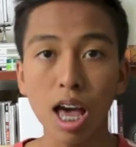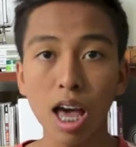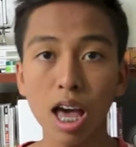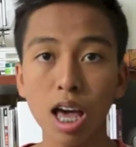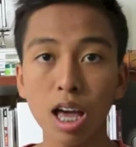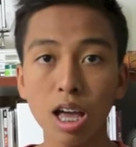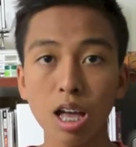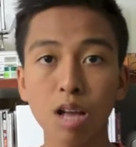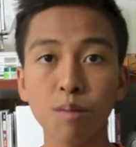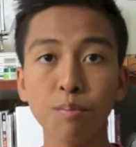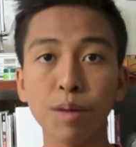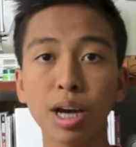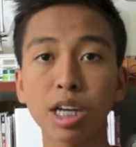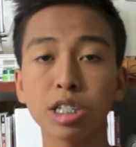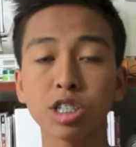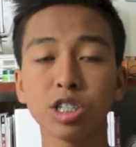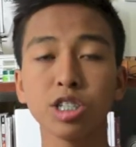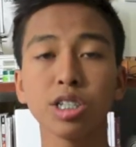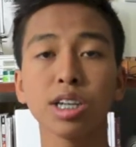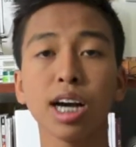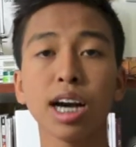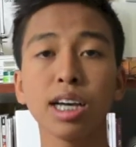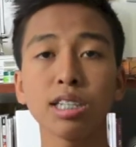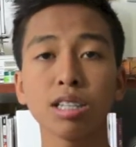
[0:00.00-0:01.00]
And make
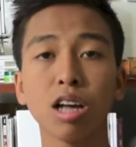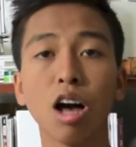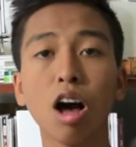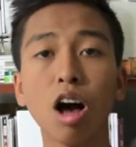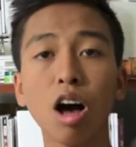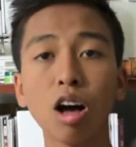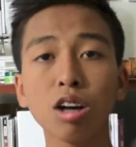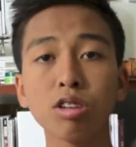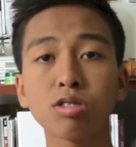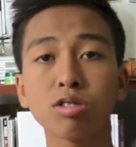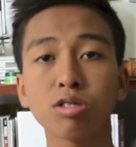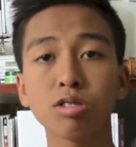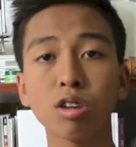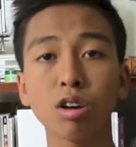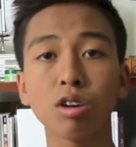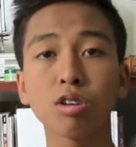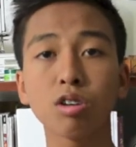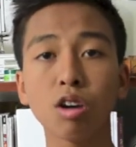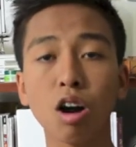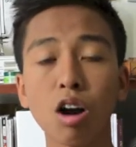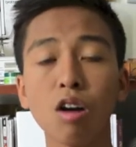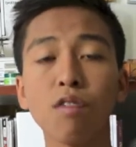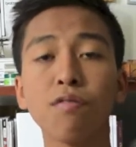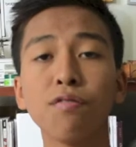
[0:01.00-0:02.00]
sure you guys also
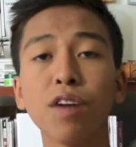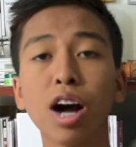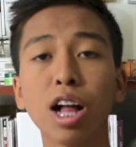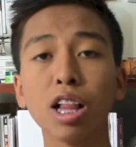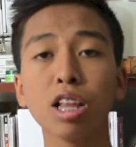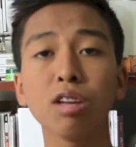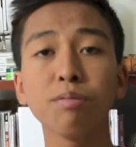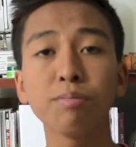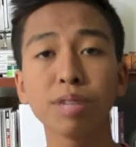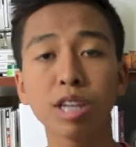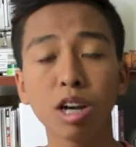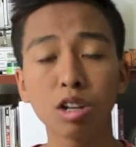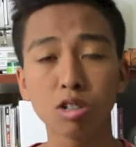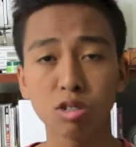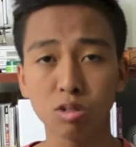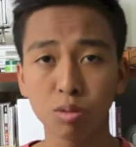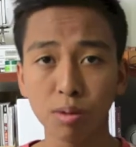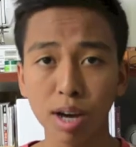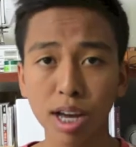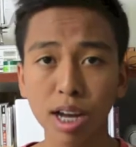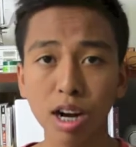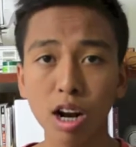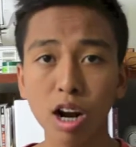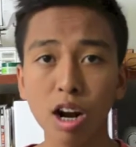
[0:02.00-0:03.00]
go follow me on
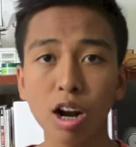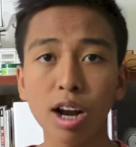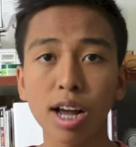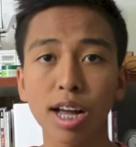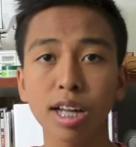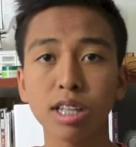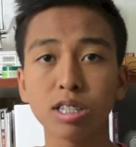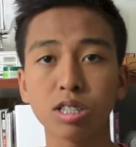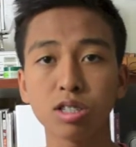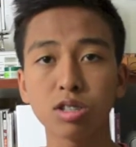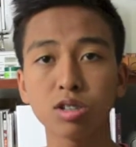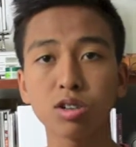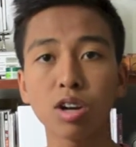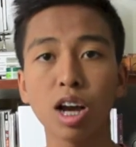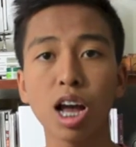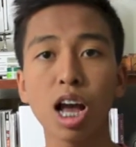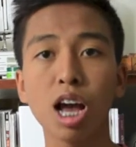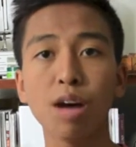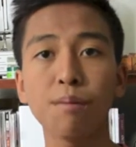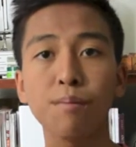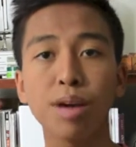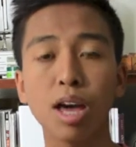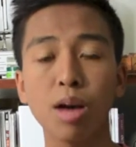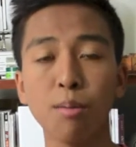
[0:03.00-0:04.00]
Twitter,
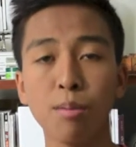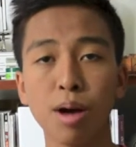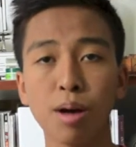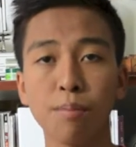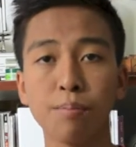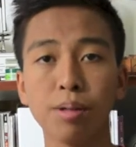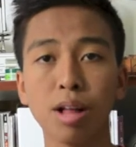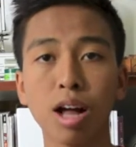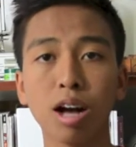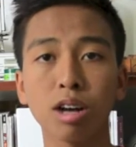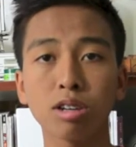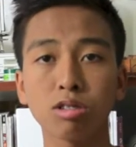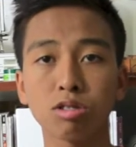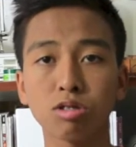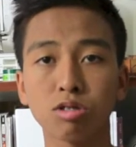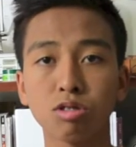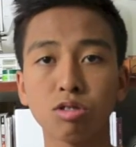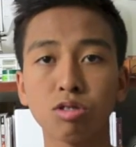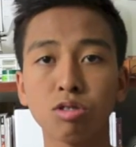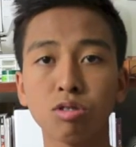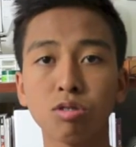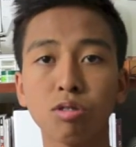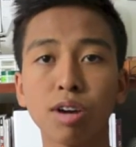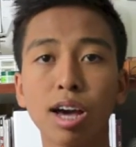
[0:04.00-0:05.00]
Instagram, and my blogs
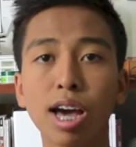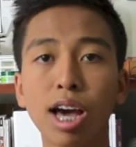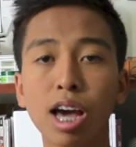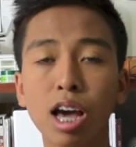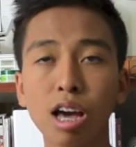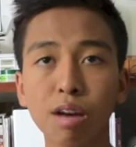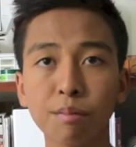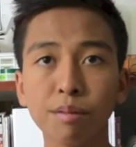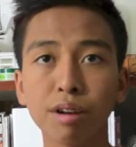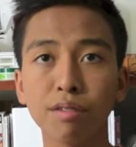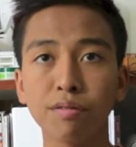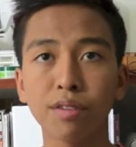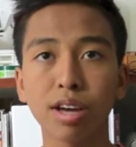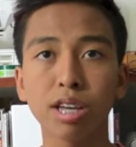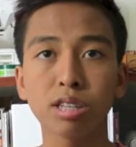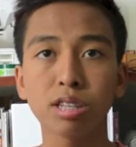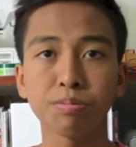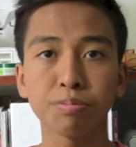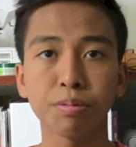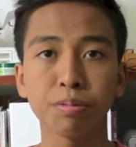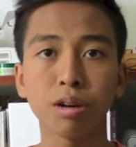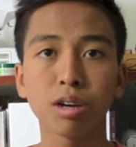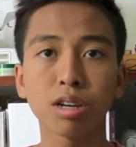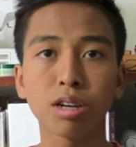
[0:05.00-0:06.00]
too, and my
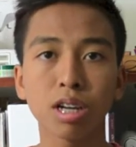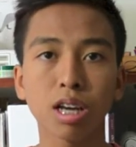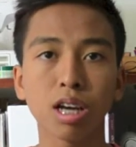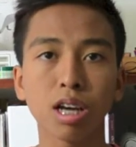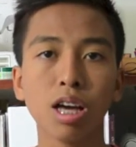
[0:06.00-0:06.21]
Facebook.